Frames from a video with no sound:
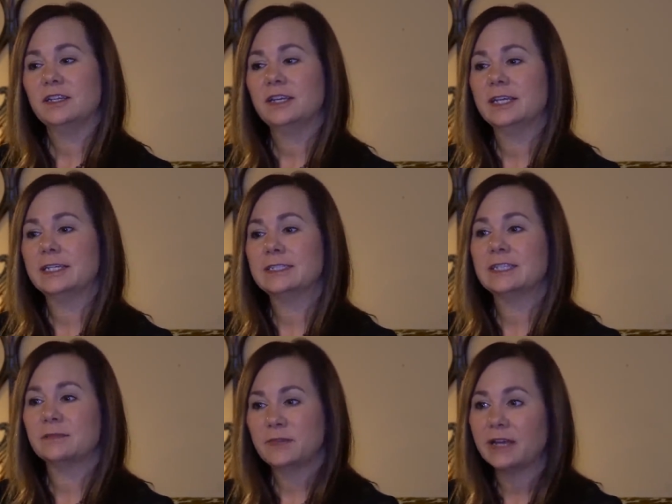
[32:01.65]
And
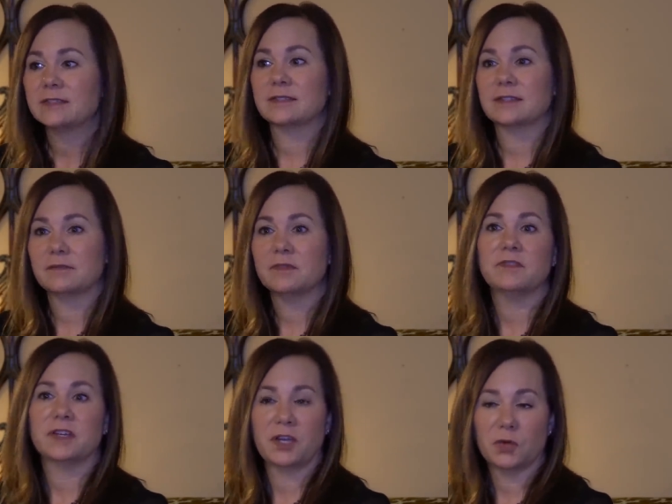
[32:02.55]
um, yes, I'm a
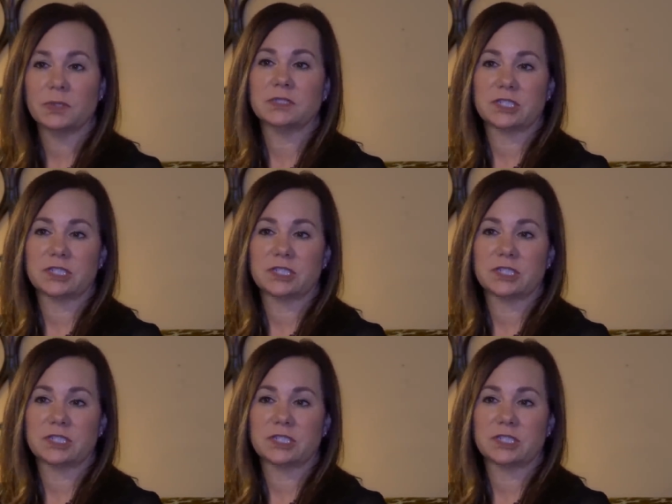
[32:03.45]
very open